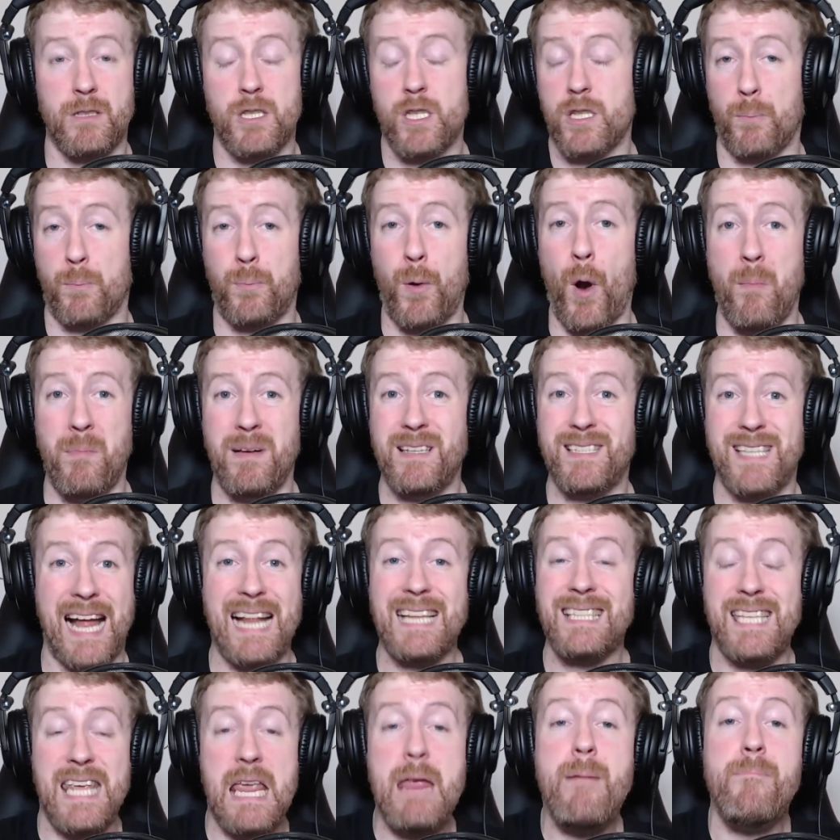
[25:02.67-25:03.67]
It's just the problem is
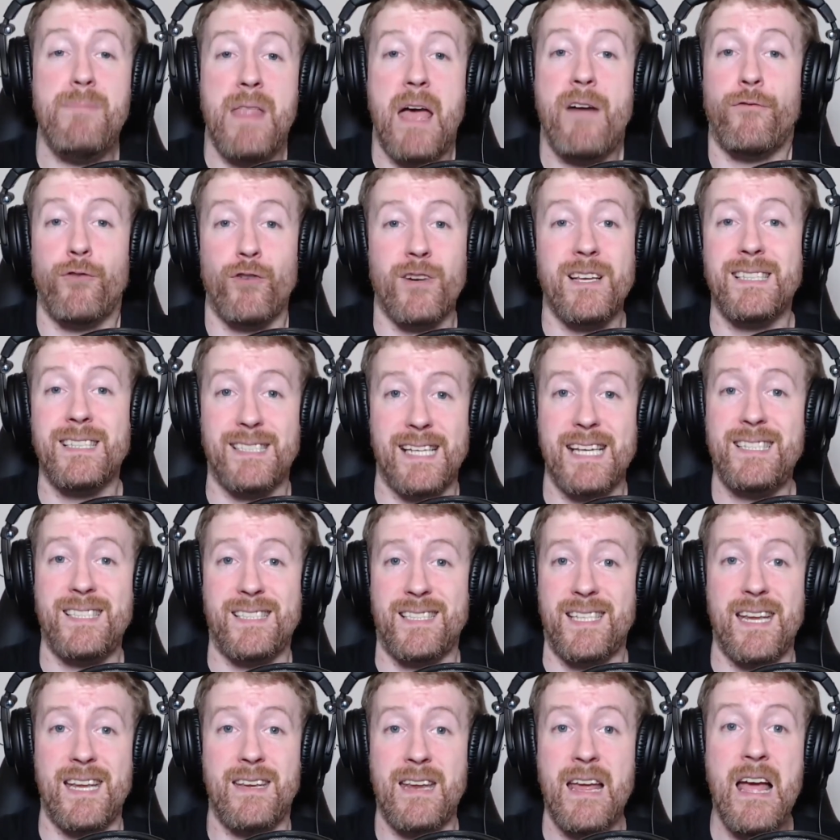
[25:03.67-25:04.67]
that team never
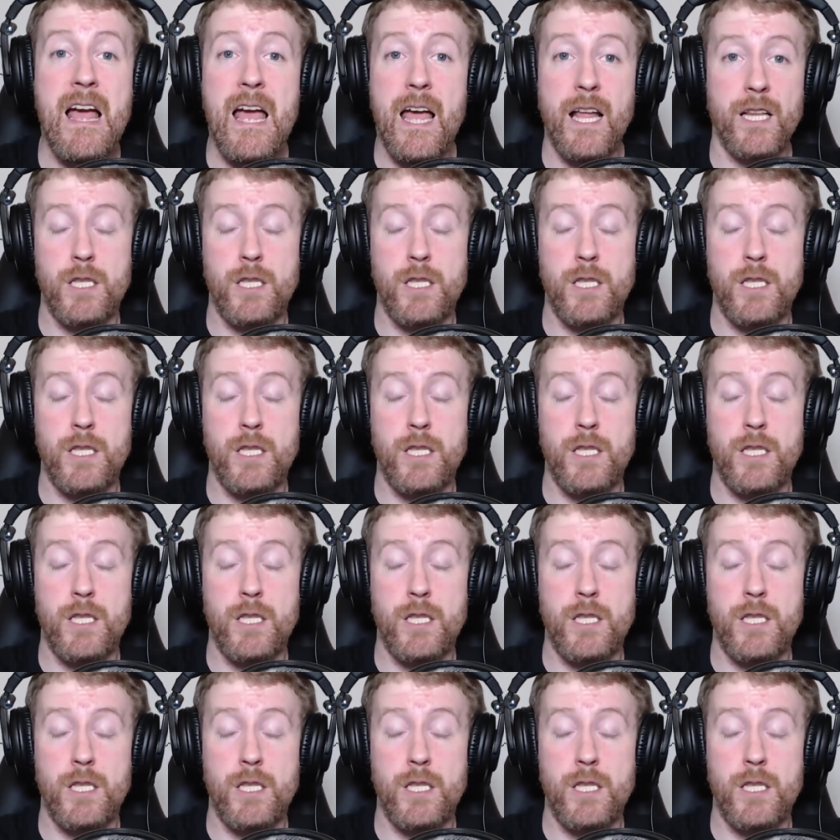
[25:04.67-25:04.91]
existed